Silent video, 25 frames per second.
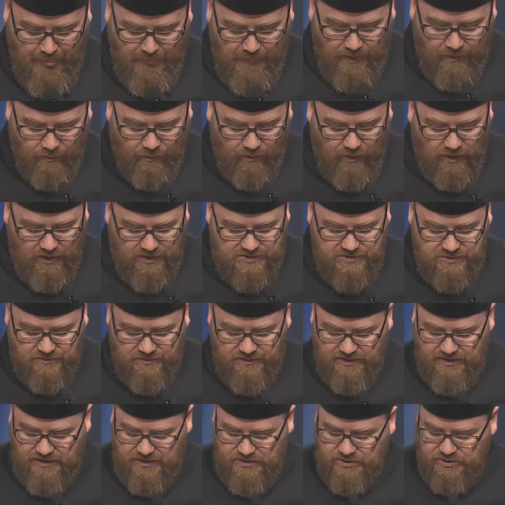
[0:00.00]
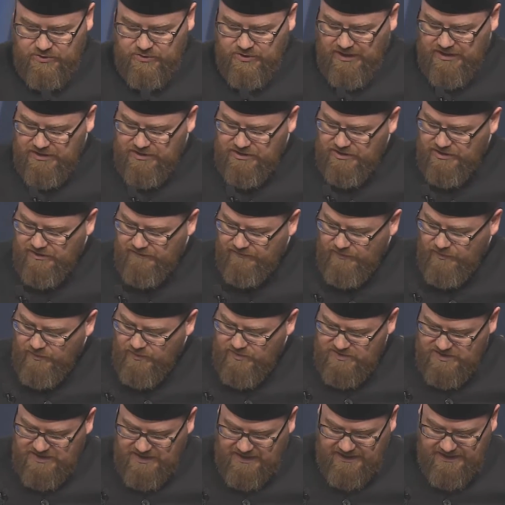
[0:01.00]
There were also the construction of new
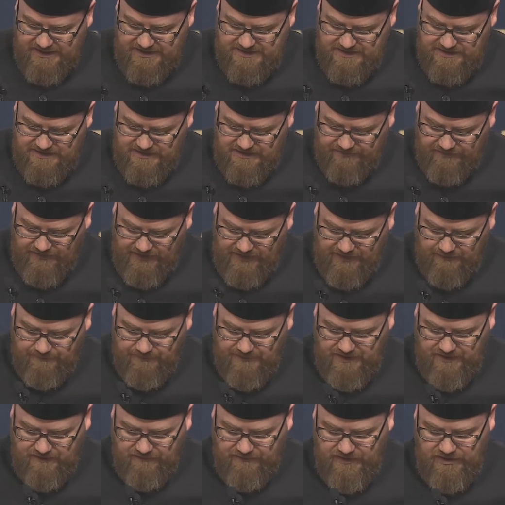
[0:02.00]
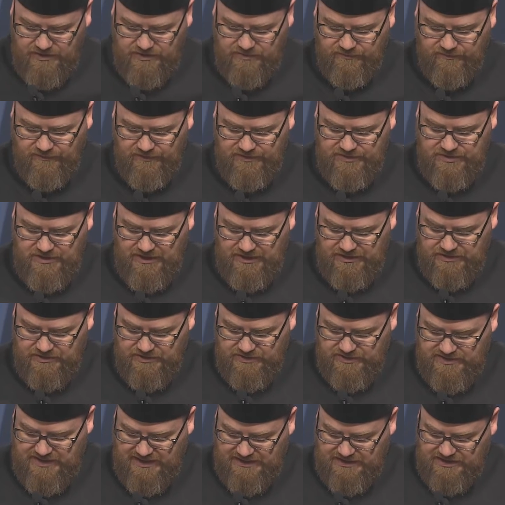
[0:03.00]
cities and development of
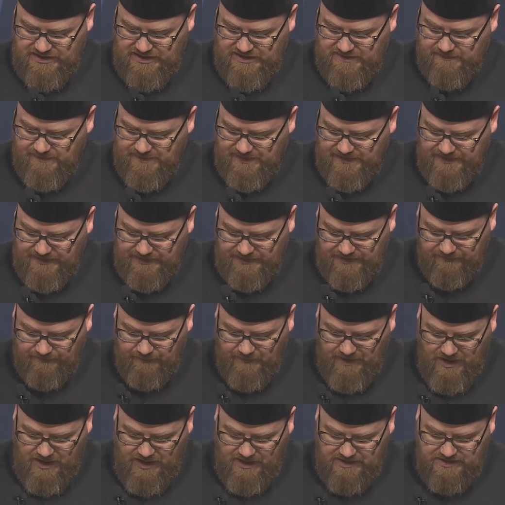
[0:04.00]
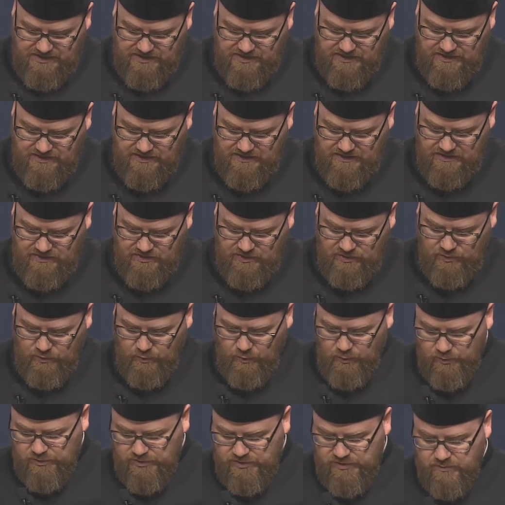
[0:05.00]
infrastructure such as building of mosques,
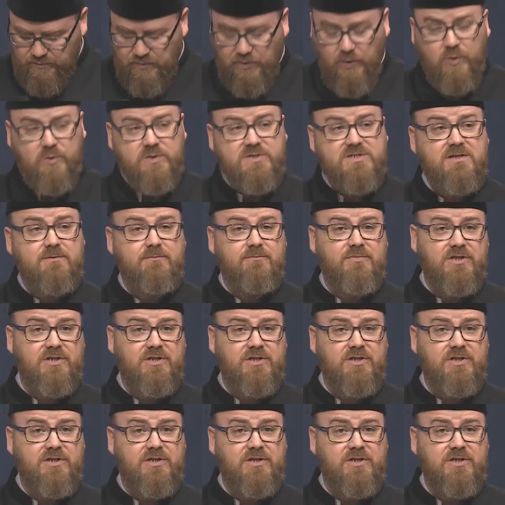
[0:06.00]
schools, roads, and